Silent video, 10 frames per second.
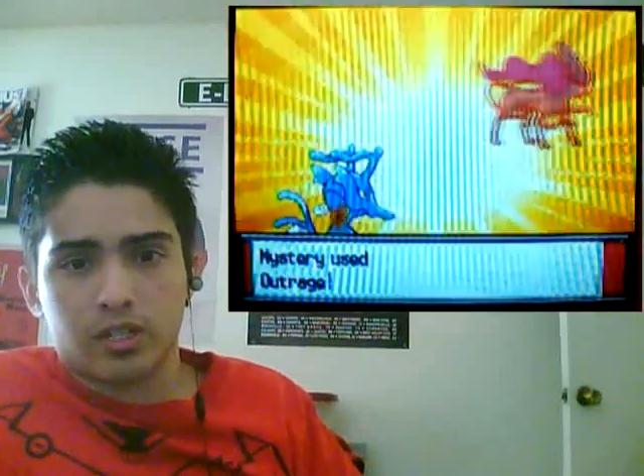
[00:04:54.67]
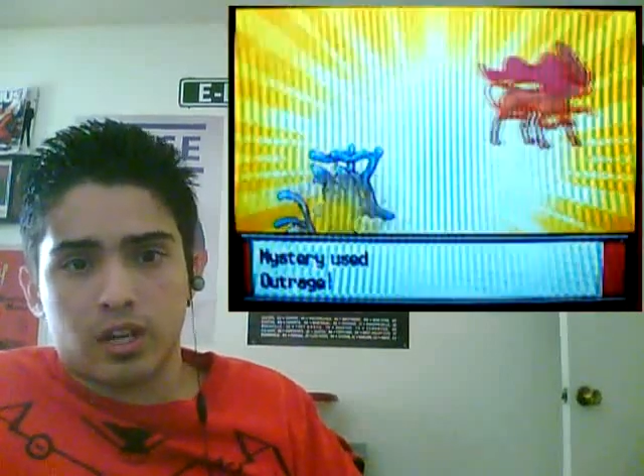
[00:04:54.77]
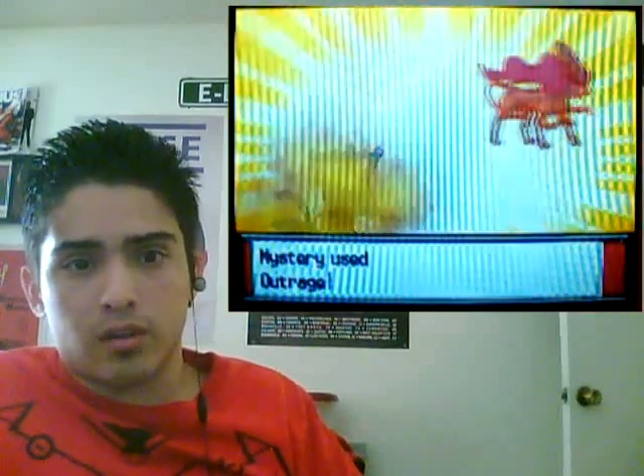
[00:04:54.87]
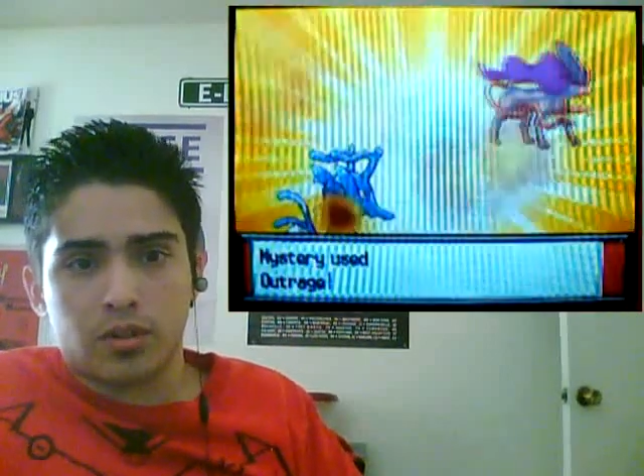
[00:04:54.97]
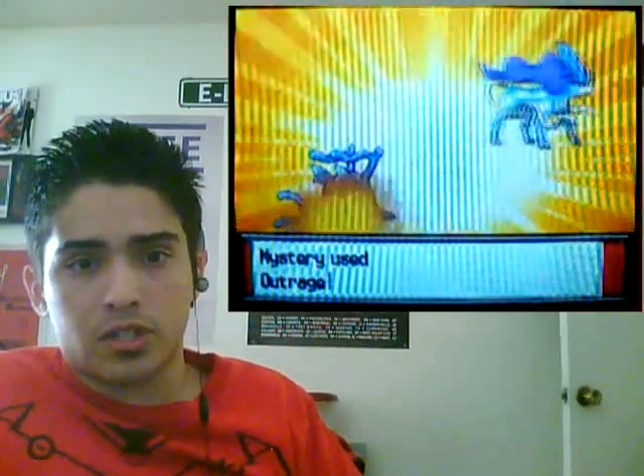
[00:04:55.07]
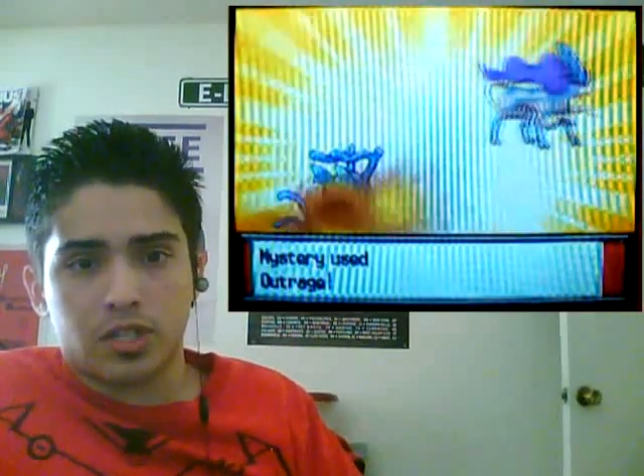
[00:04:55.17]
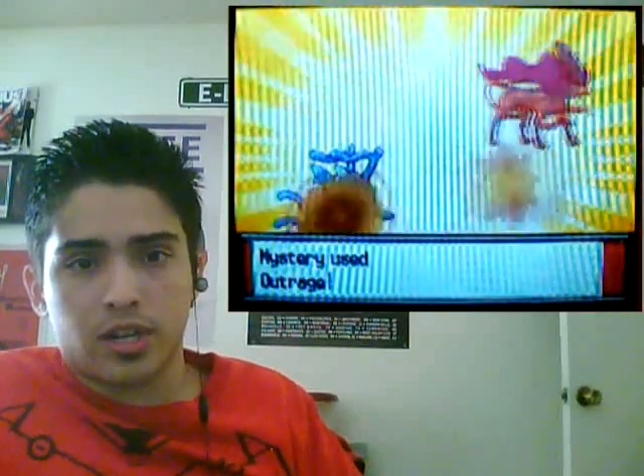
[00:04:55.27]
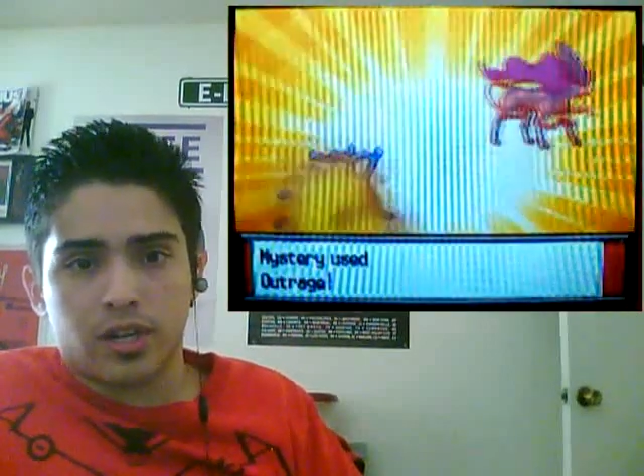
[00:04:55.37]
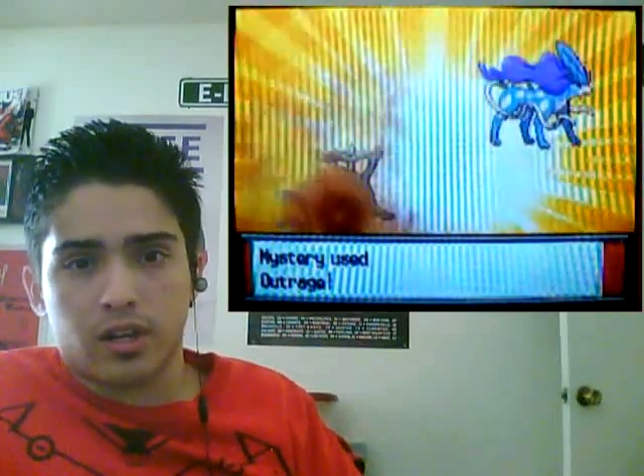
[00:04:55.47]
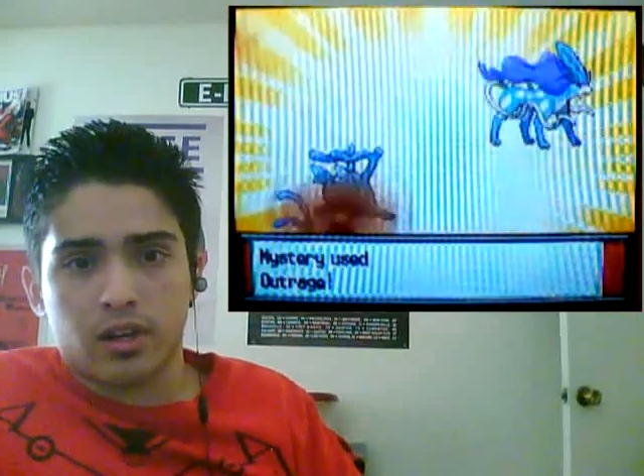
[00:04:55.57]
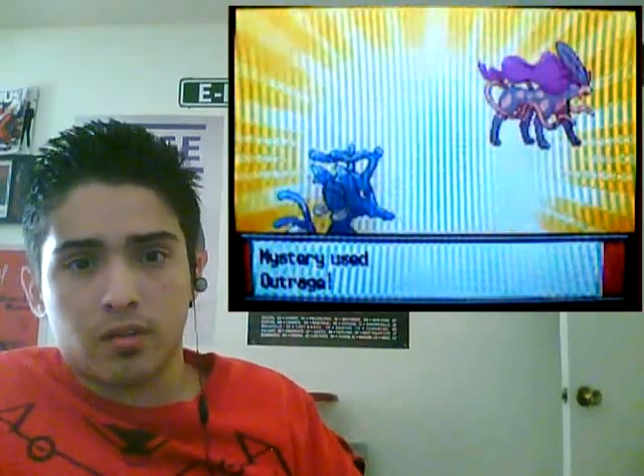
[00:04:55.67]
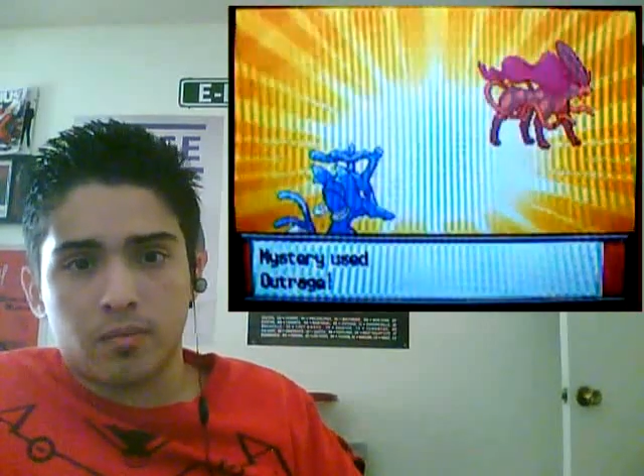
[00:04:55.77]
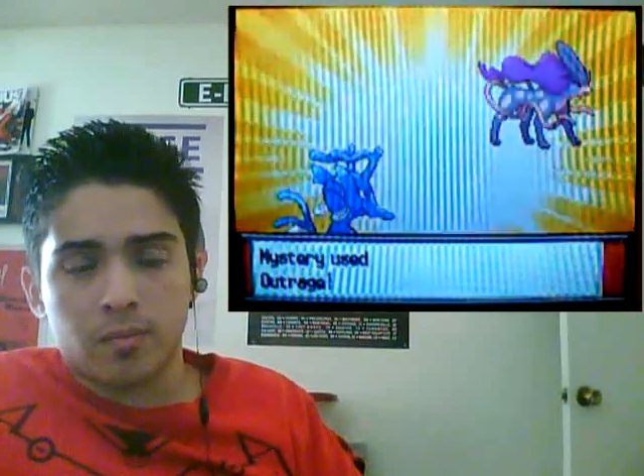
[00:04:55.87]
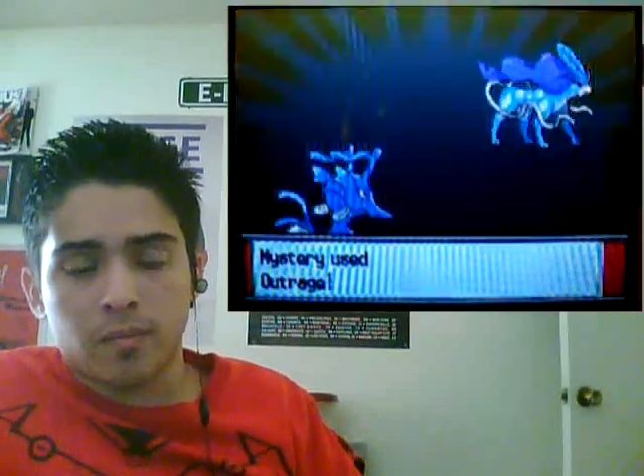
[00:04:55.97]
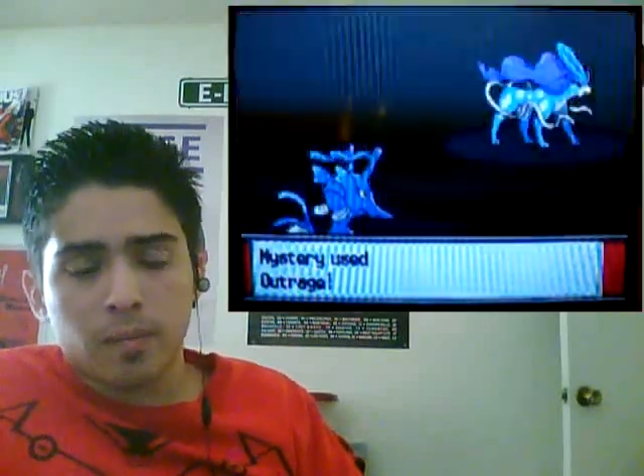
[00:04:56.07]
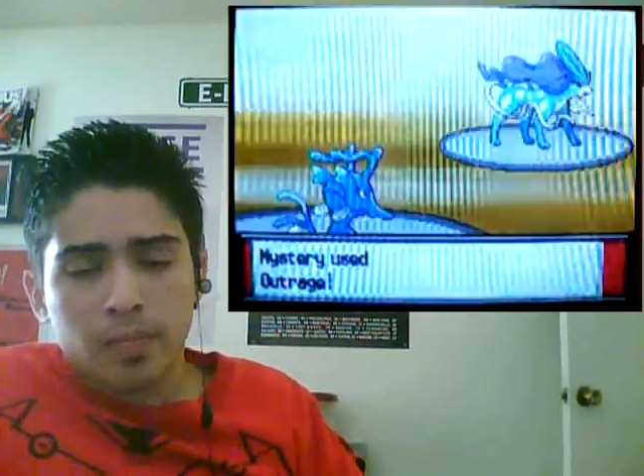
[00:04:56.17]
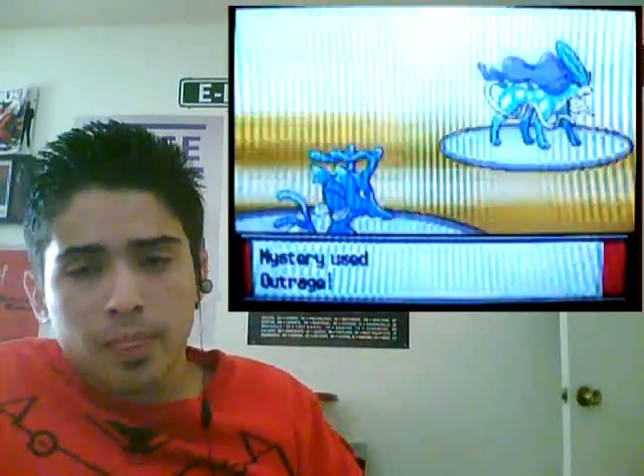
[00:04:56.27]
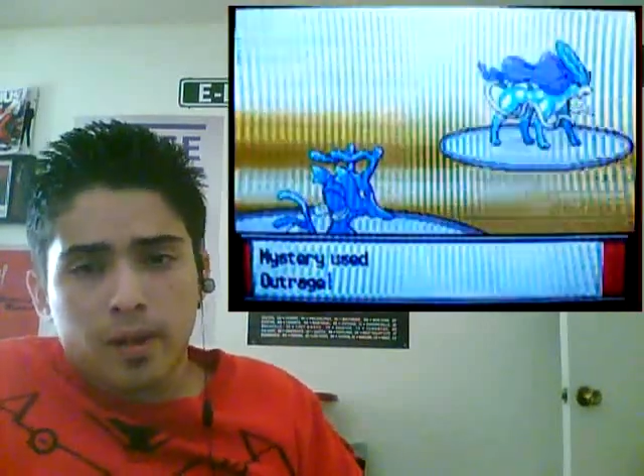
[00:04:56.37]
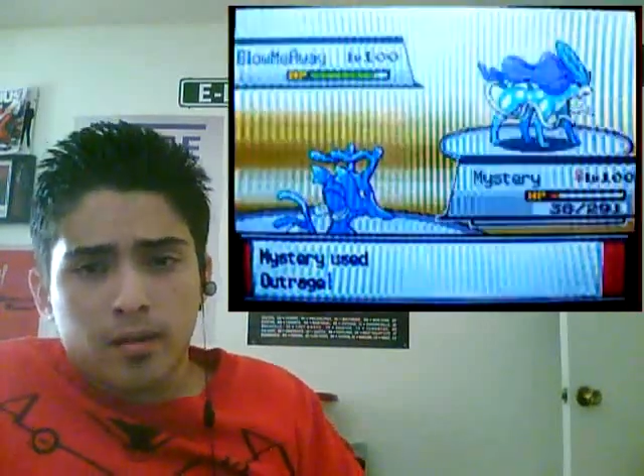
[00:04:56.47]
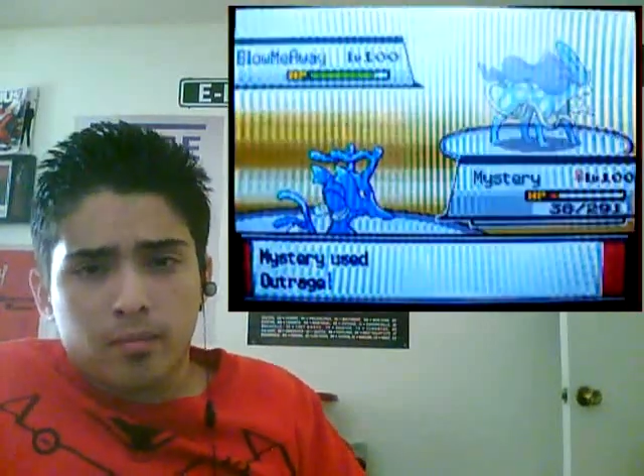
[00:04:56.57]
and see how much a
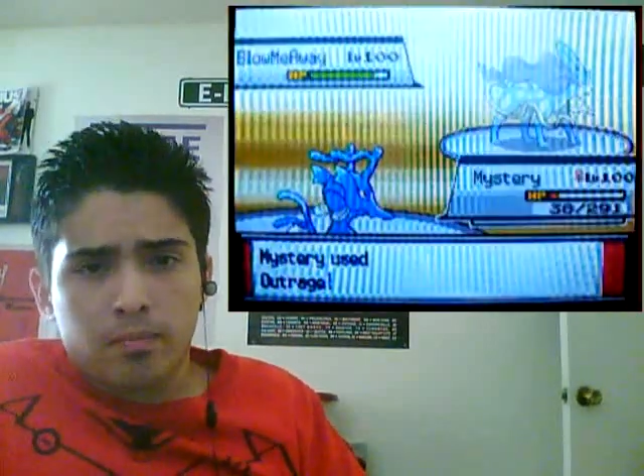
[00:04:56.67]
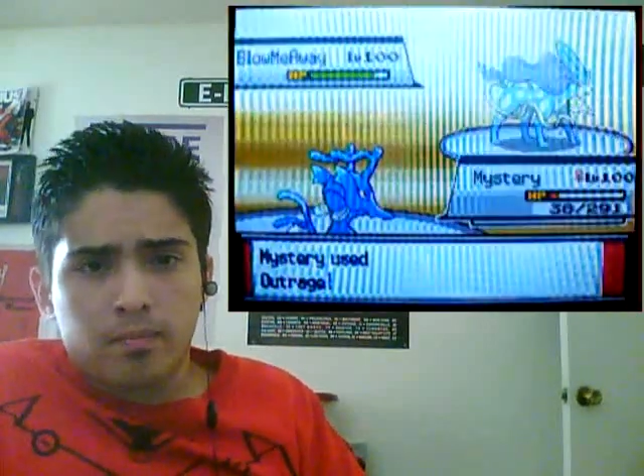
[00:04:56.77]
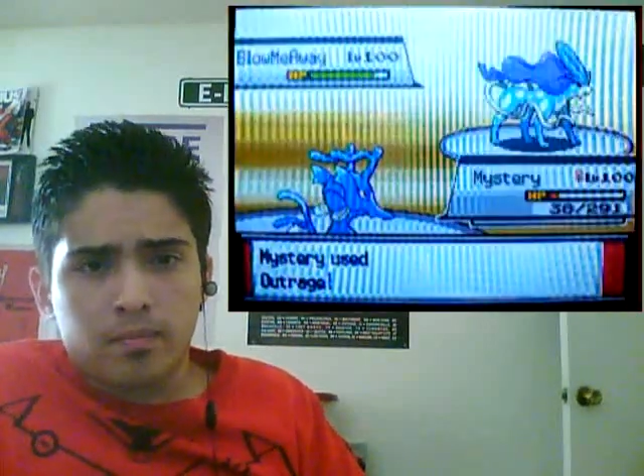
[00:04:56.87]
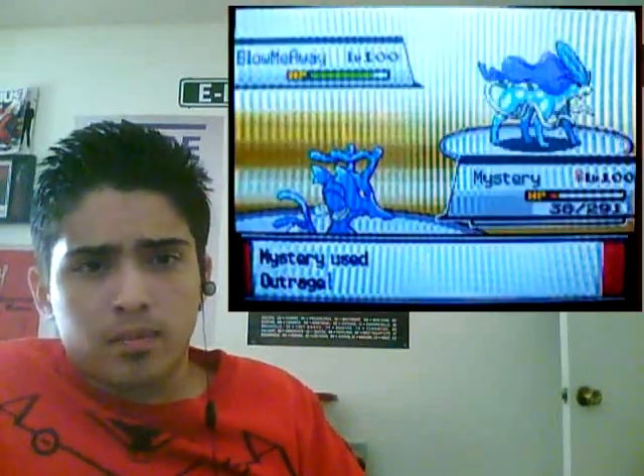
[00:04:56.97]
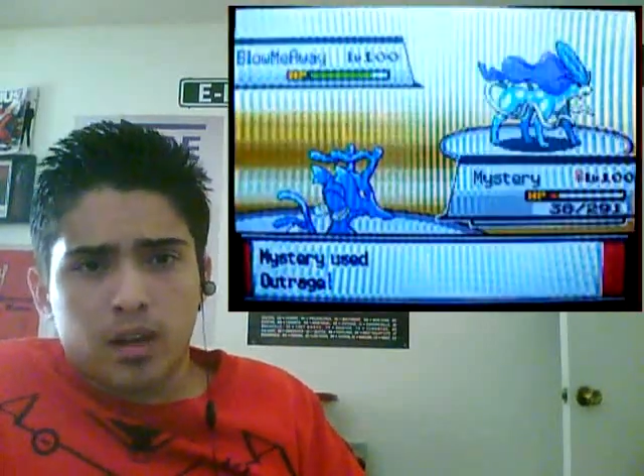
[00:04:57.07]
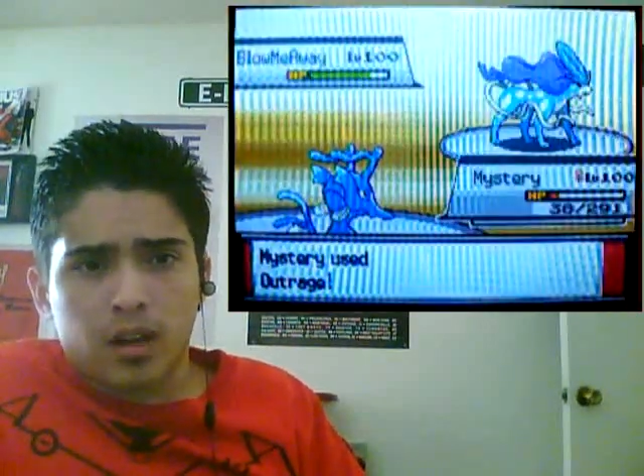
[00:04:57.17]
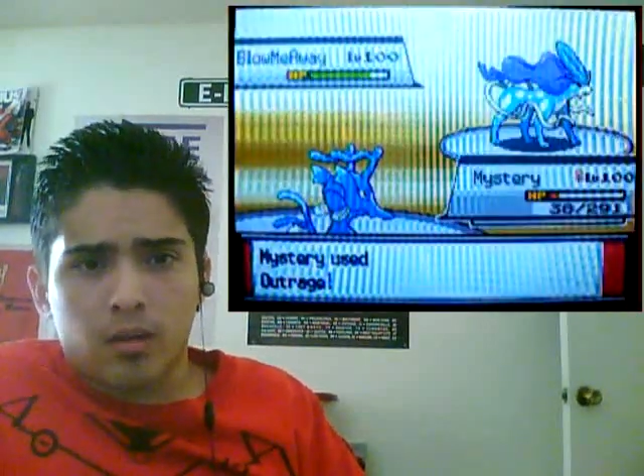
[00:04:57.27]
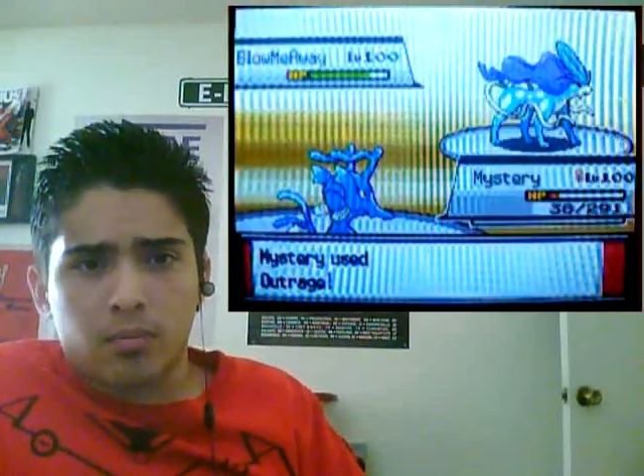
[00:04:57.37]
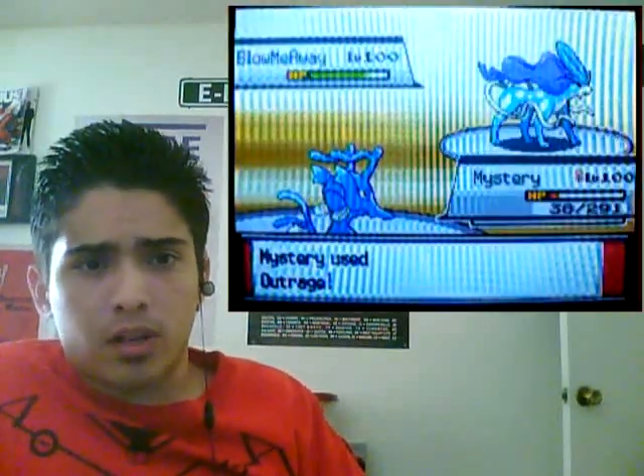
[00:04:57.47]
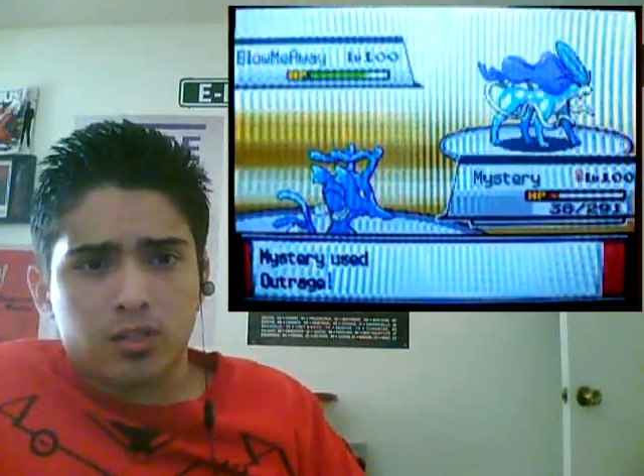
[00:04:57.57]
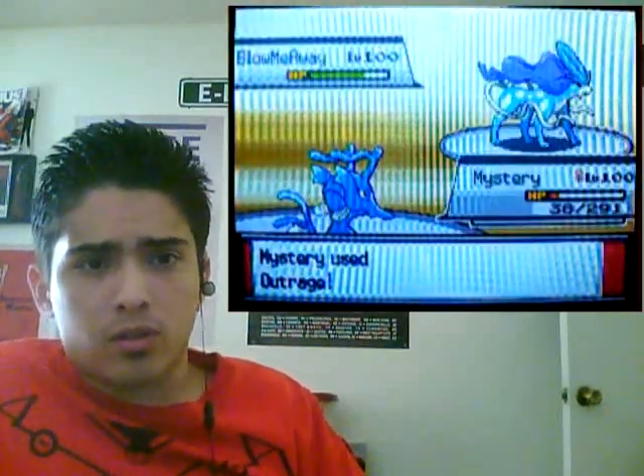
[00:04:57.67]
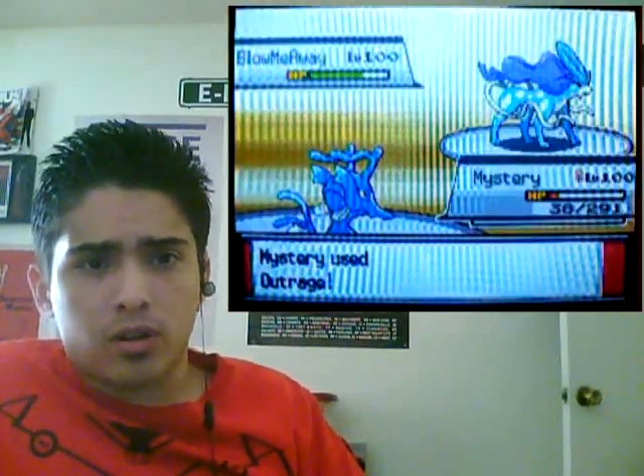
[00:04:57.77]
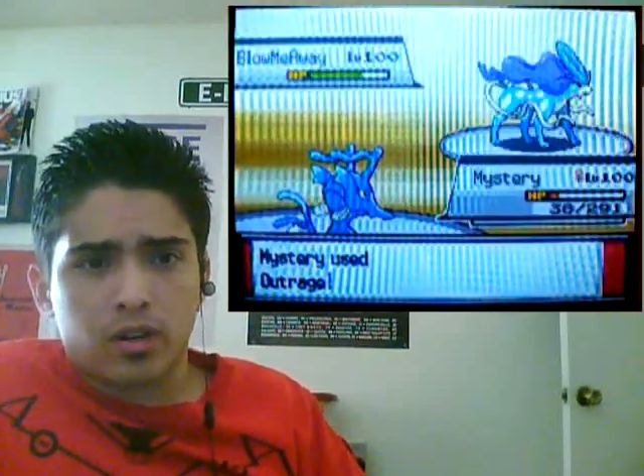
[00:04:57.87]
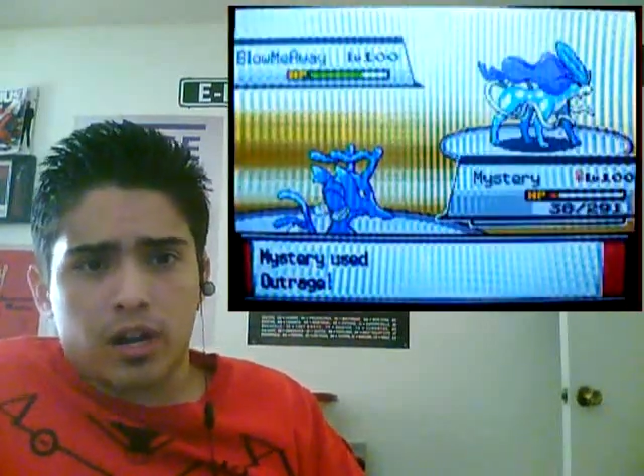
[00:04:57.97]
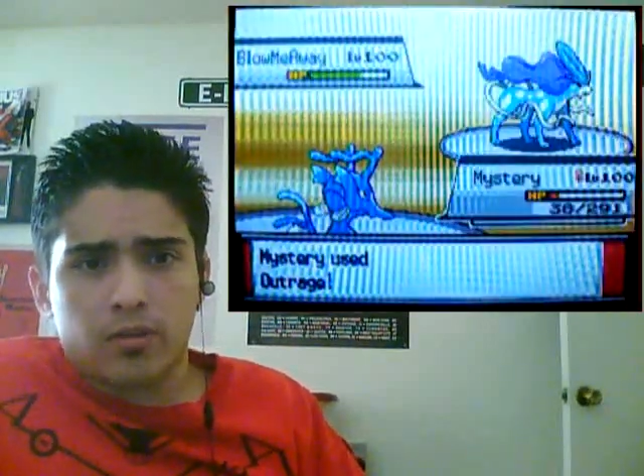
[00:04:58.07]
+1